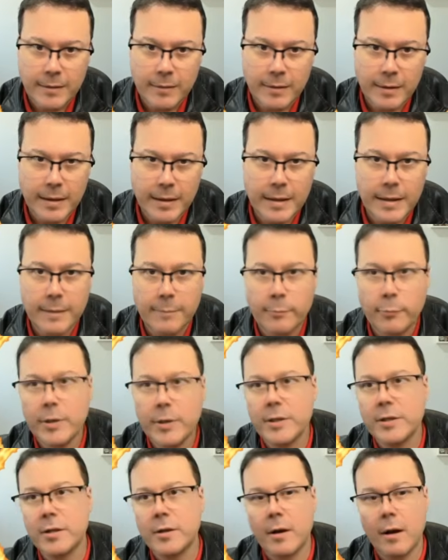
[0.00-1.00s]
Okay, a
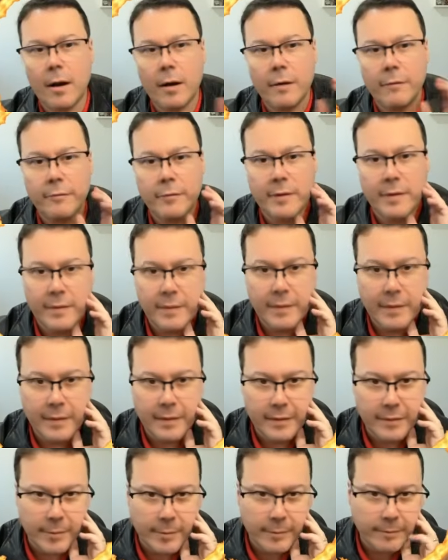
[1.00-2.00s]
Preacher of the
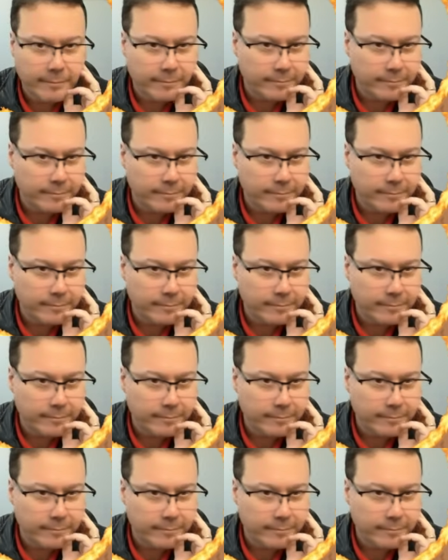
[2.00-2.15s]
Schism.